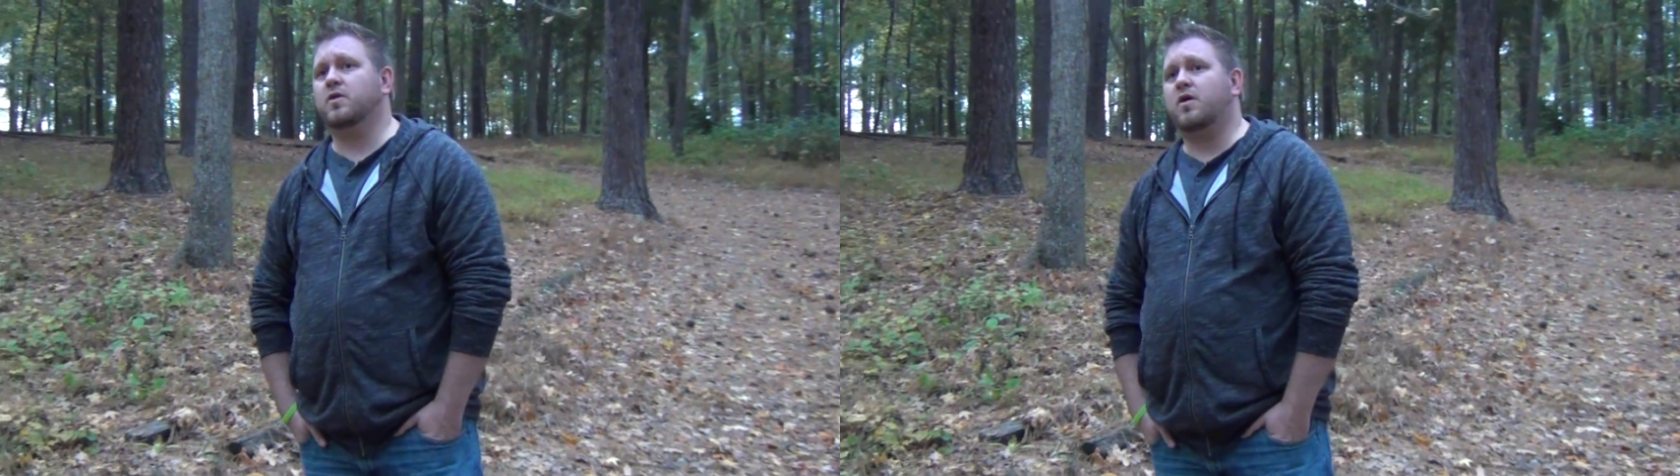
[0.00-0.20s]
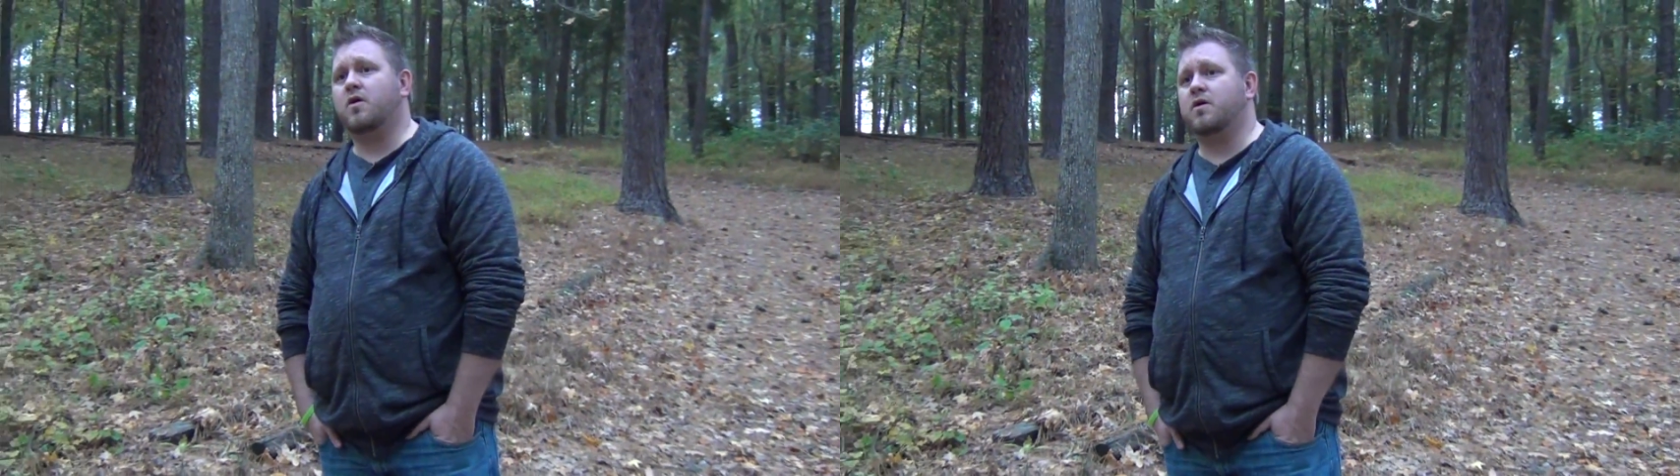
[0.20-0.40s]

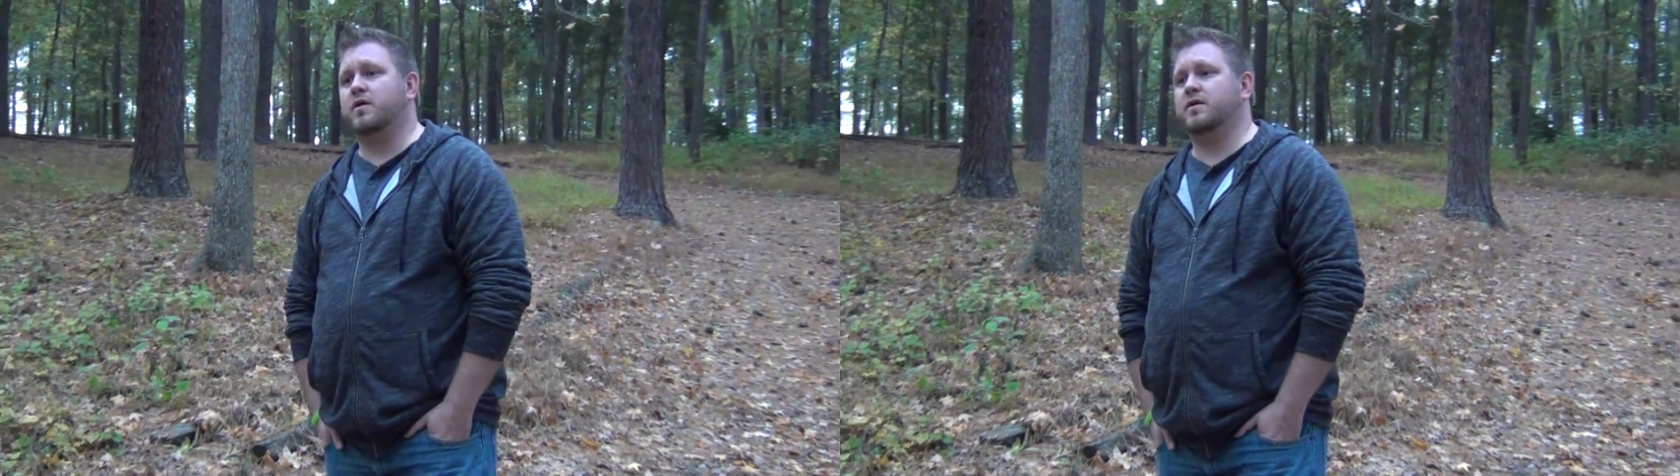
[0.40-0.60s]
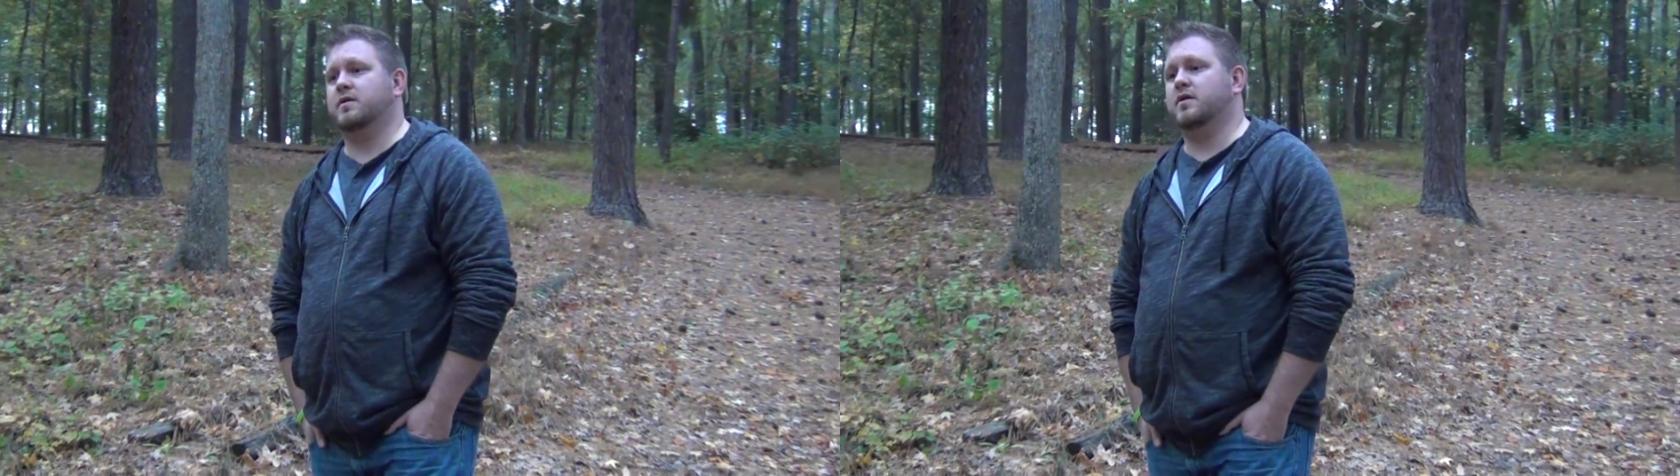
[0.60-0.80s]
the
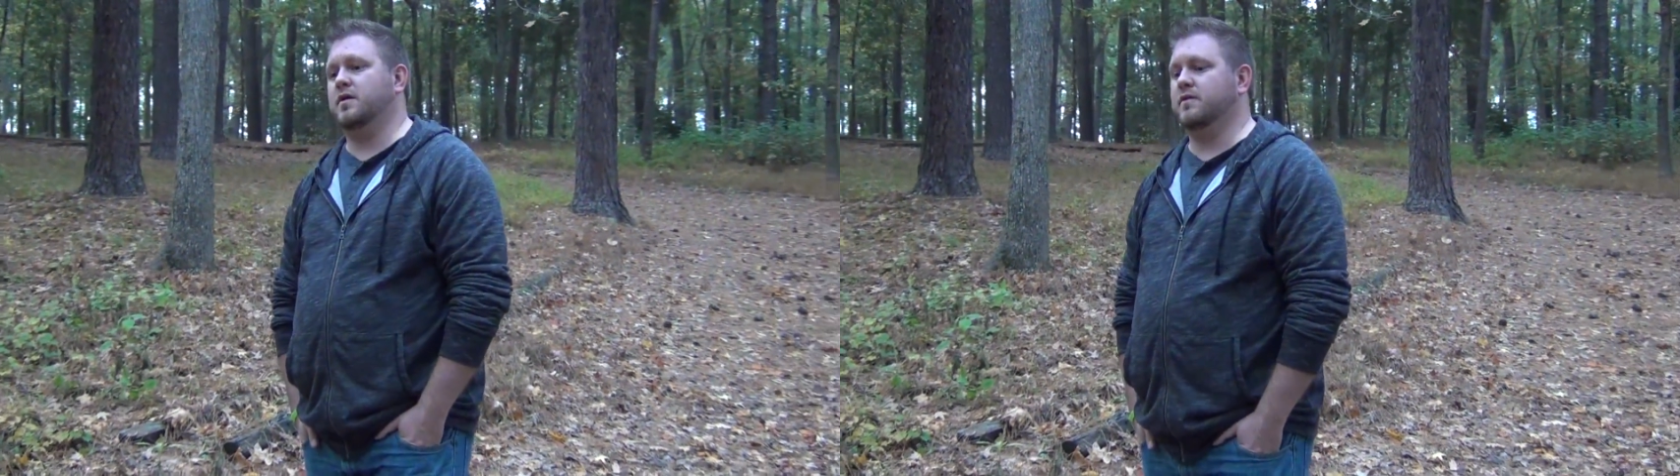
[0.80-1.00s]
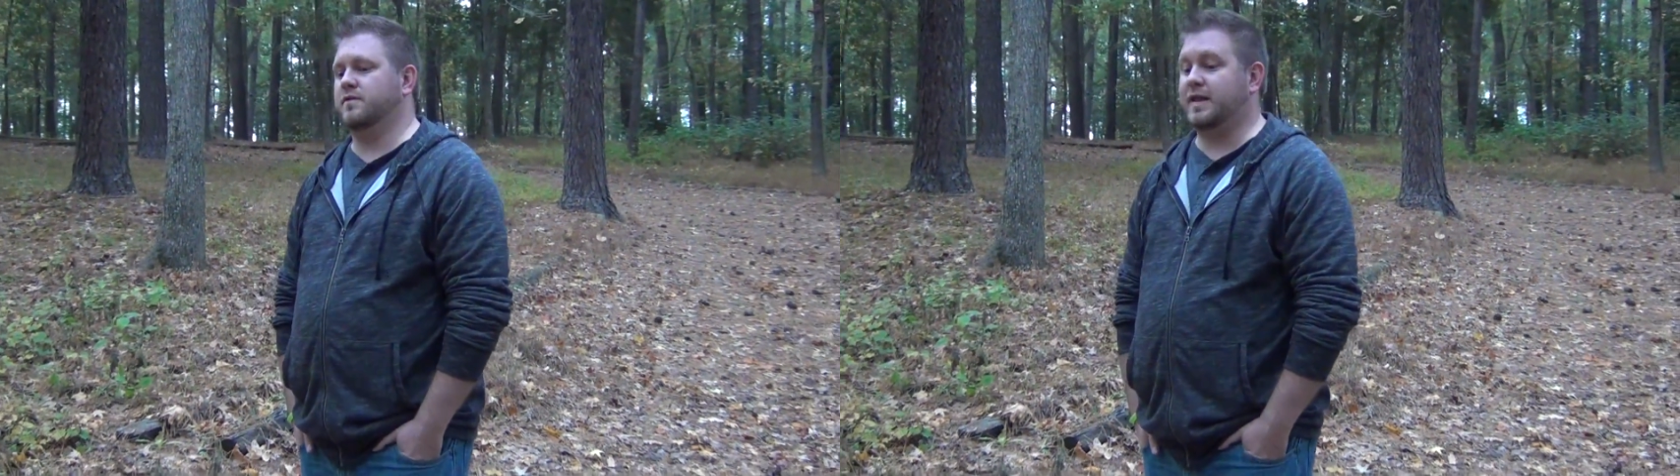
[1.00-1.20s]
heart
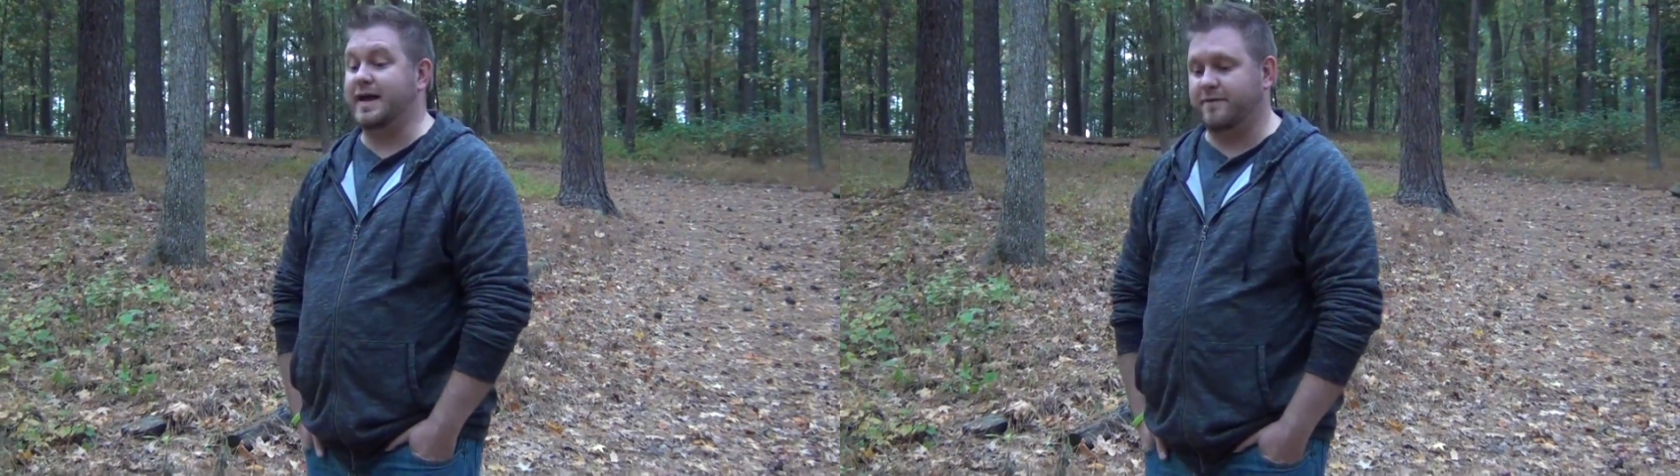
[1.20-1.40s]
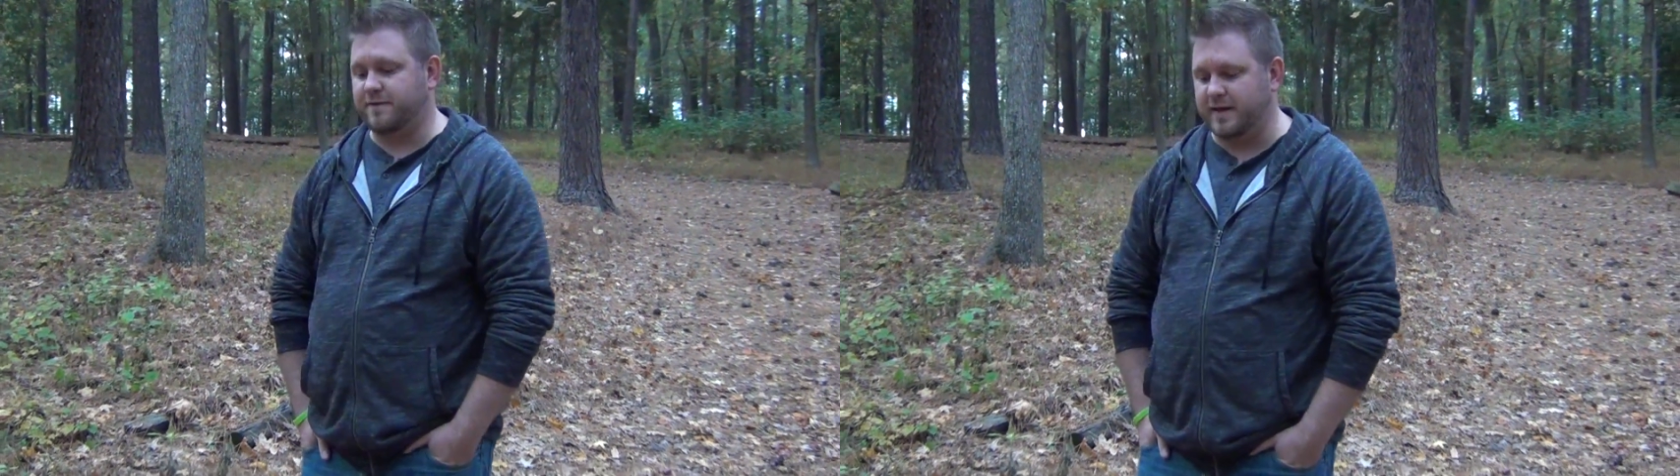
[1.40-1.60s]
of
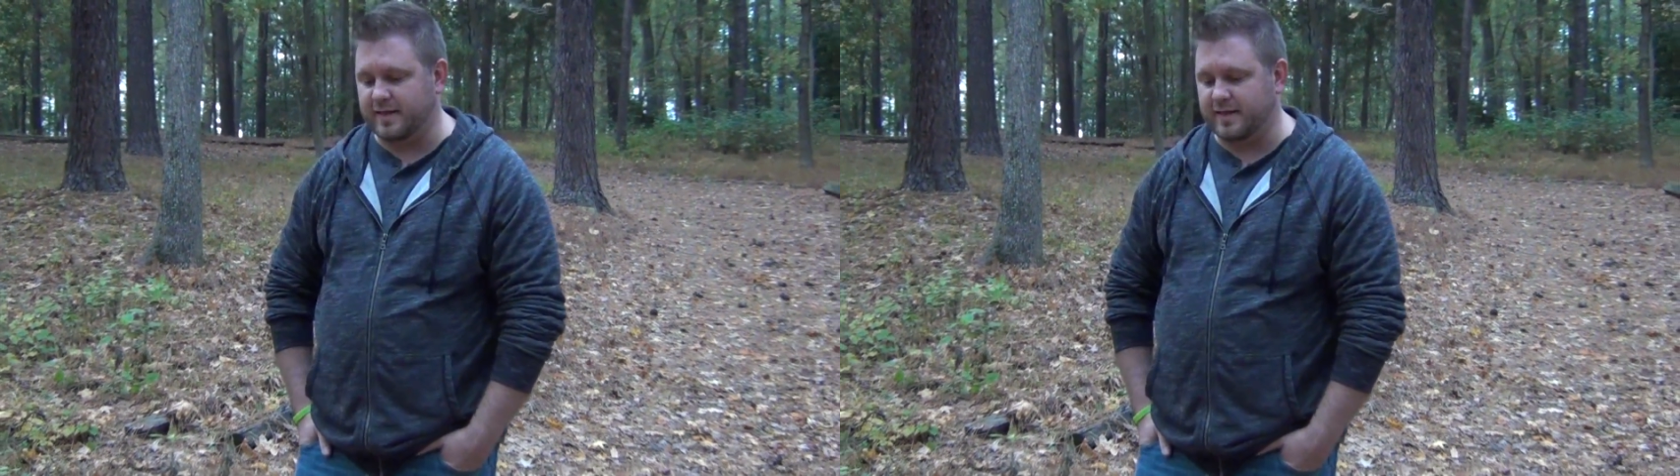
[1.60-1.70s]
life.